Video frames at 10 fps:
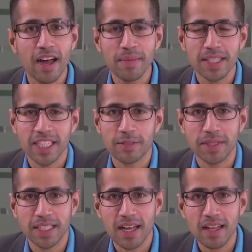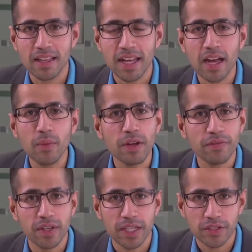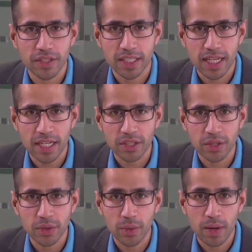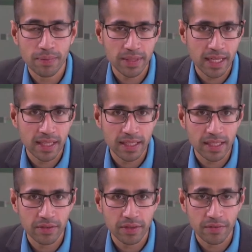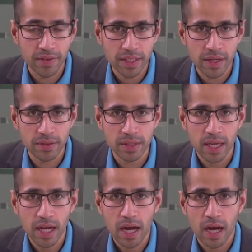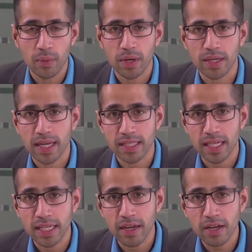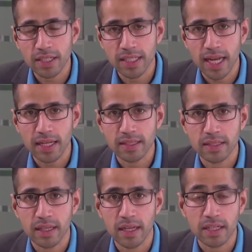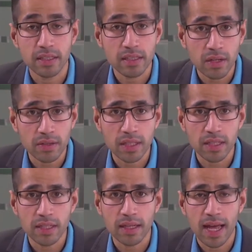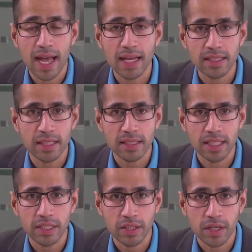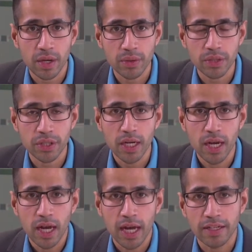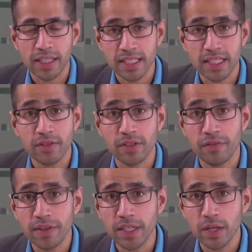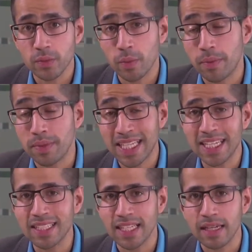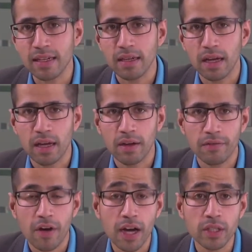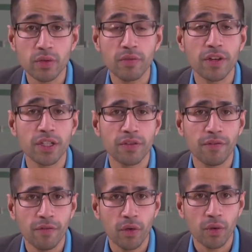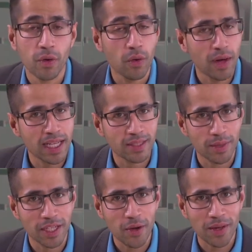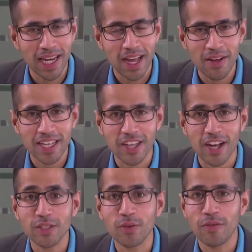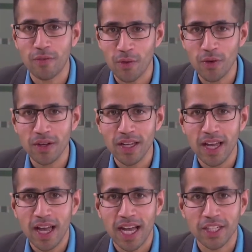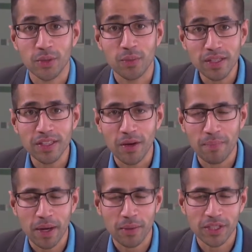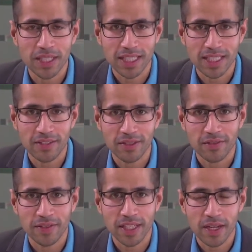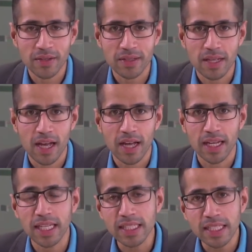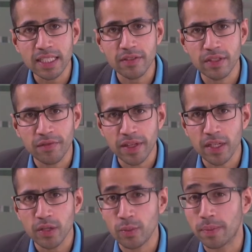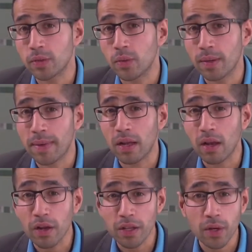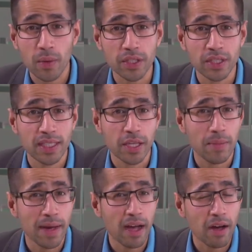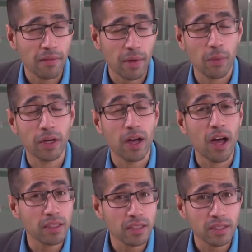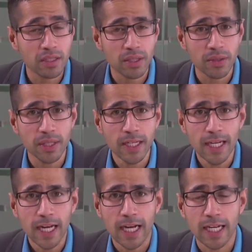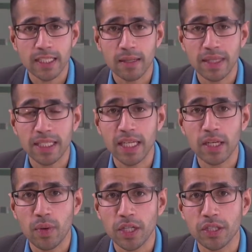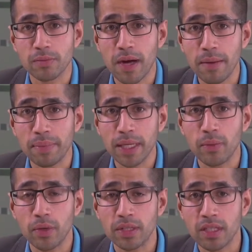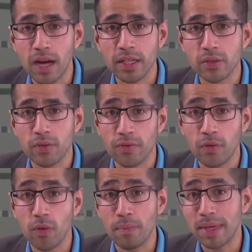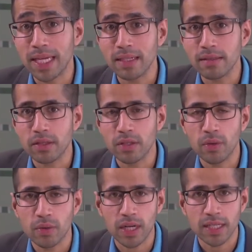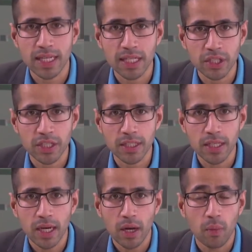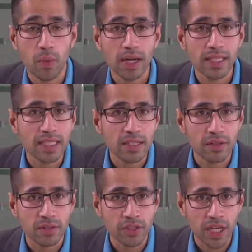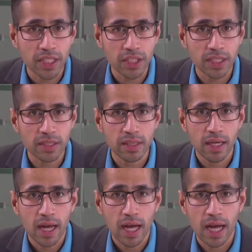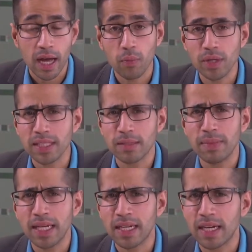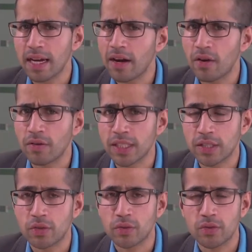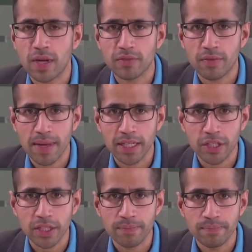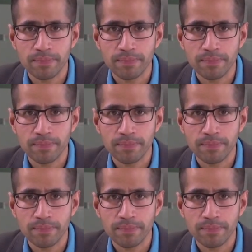I'm Hitesh Patel, and I work for Lenture International, who are presenting these series of videos. I work as a lead architect, a consultant, and a senior coach. In these series of videos, we're presenting ITIL version 4, or as we know it now, as ITIL 4, as you will know by watching these series of videos. In these series of videos, we'll be talking about a lot of the questions that you might want answers to. Some of these key questions might be, what does ITIL 4 mean to the organization? Why the series of changes? And what does this mean in an era of digital transformation?